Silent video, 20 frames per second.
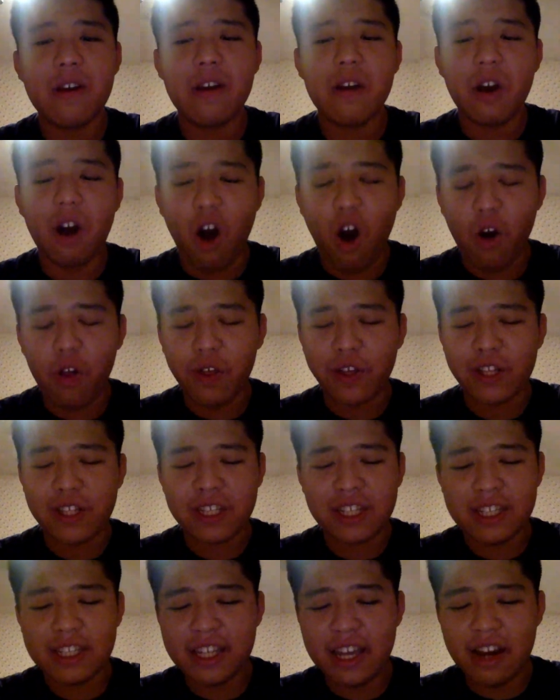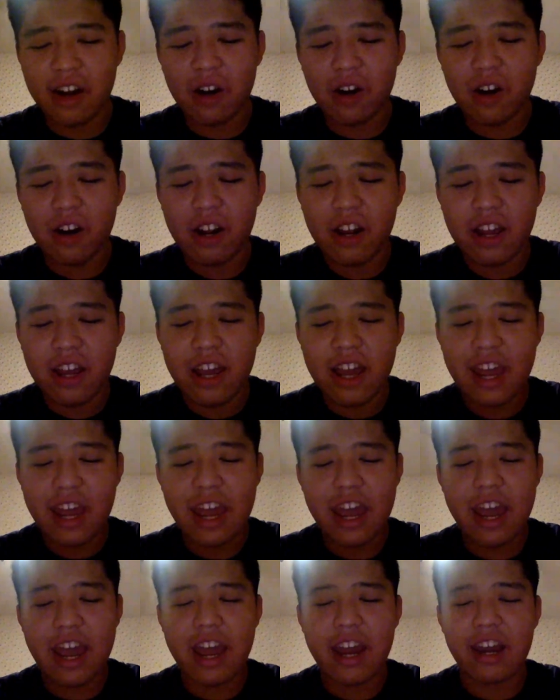all things considered.
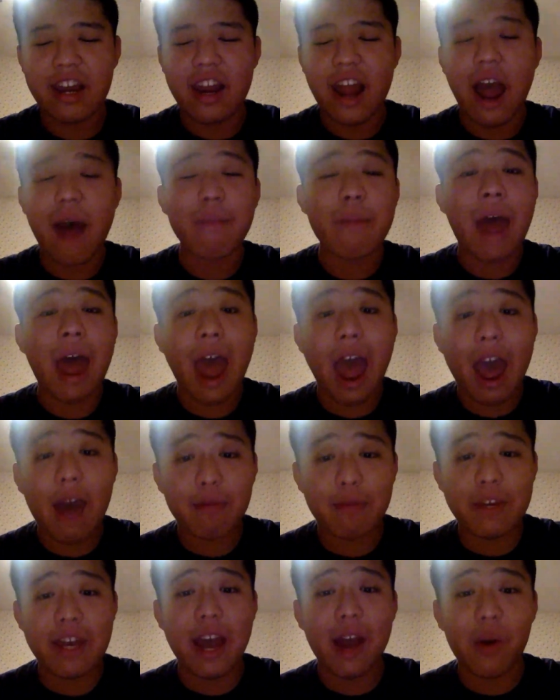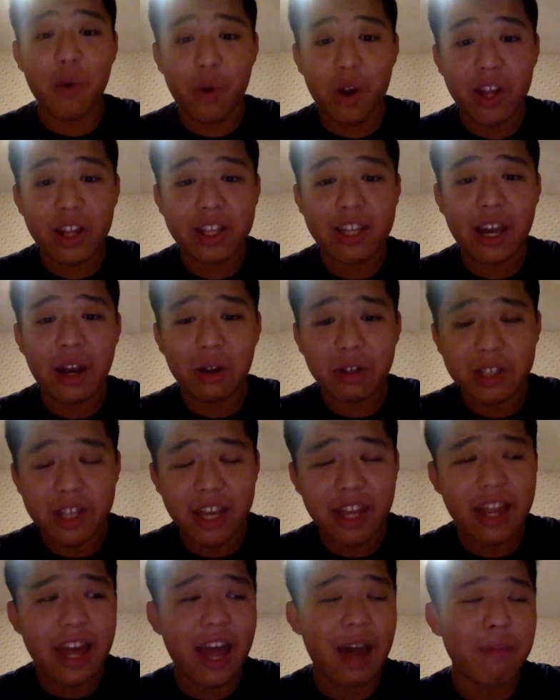And I'm happy I went. I'll say
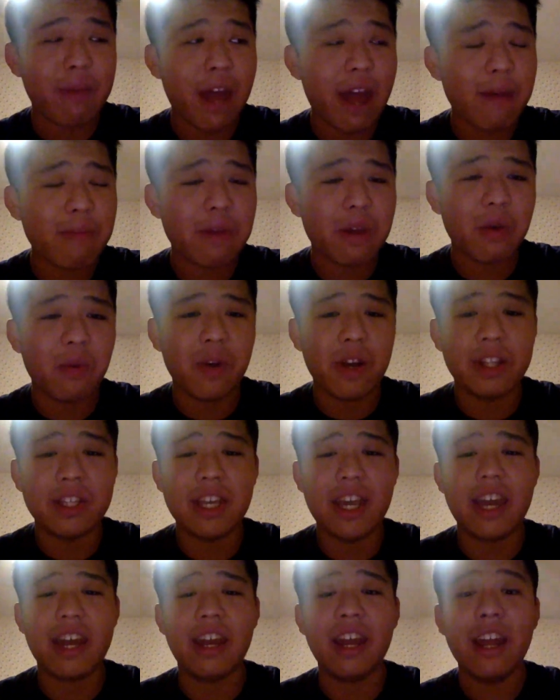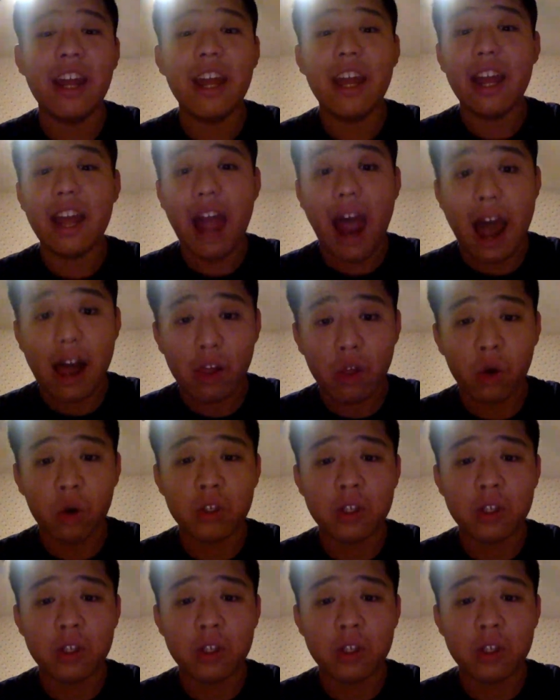that I'm happy I went, and I learned